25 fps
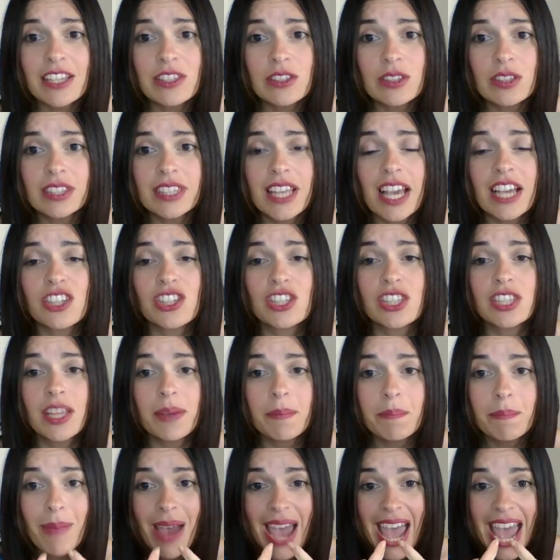to touch the
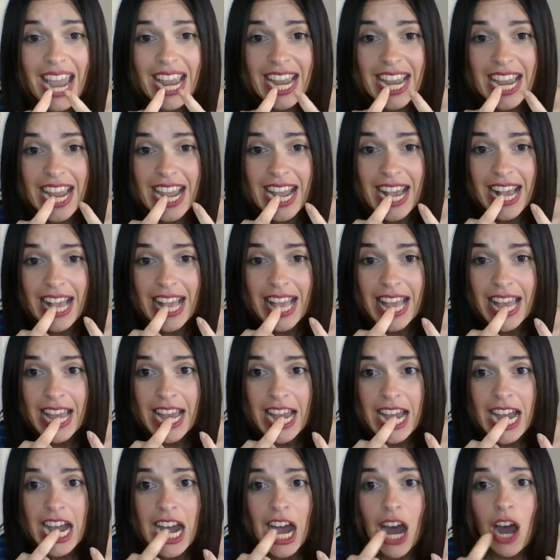back
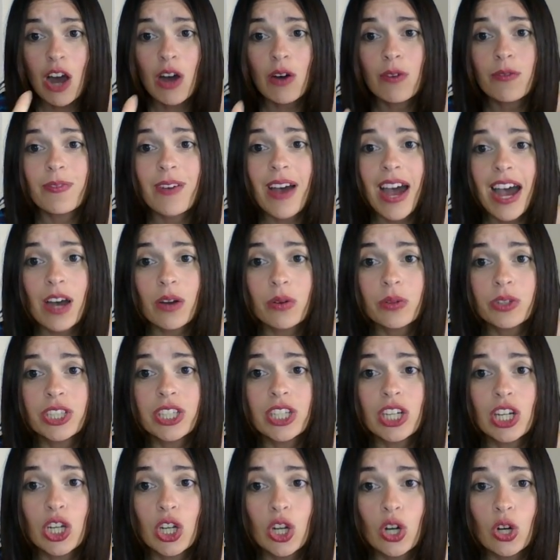of
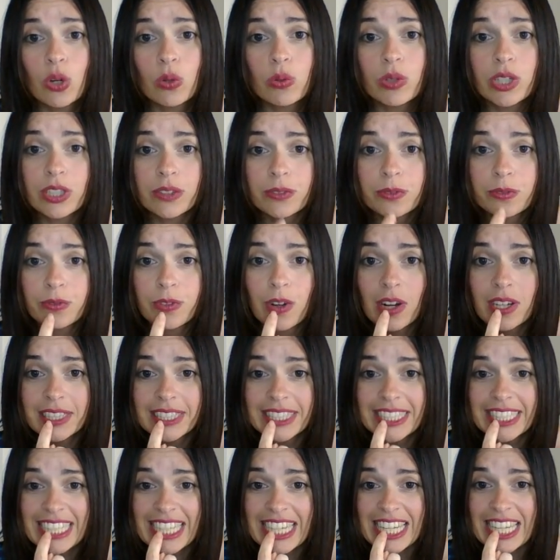our lower
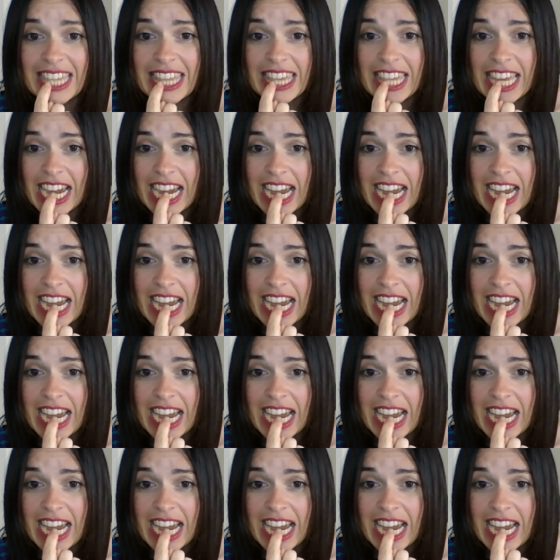front teeth.